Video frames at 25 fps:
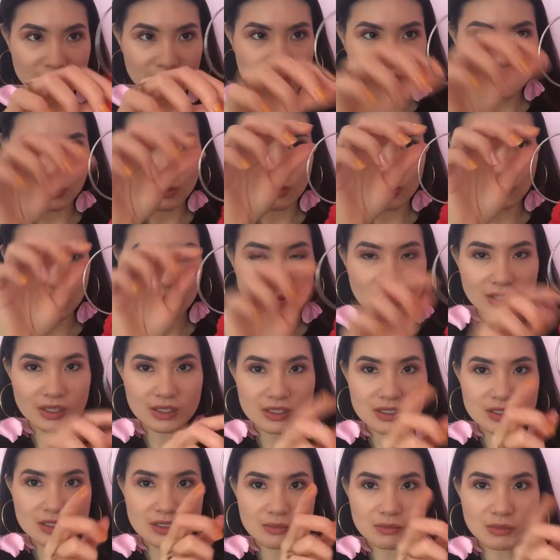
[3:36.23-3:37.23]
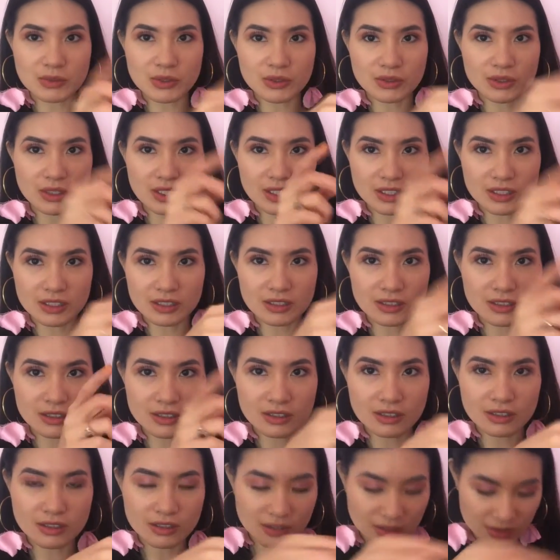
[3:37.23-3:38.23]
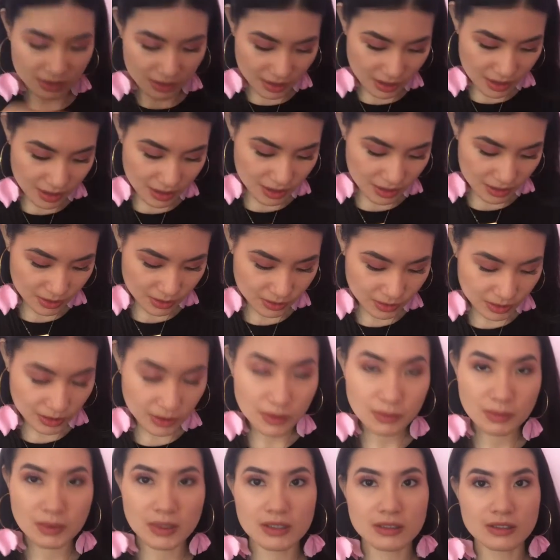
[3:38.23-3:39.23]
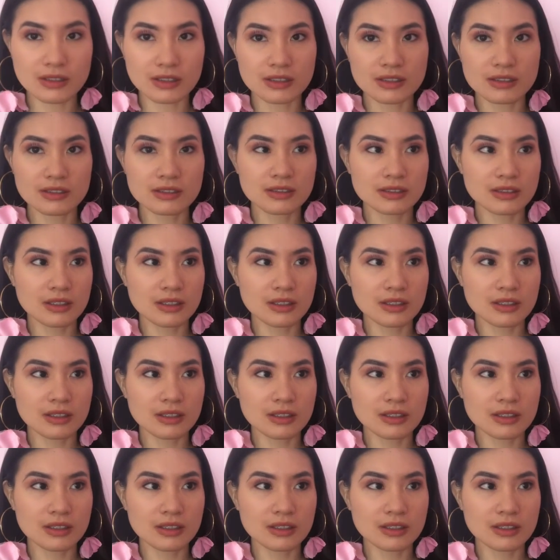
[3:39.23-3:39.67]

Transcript: you're going to put in the hula hoop earrings.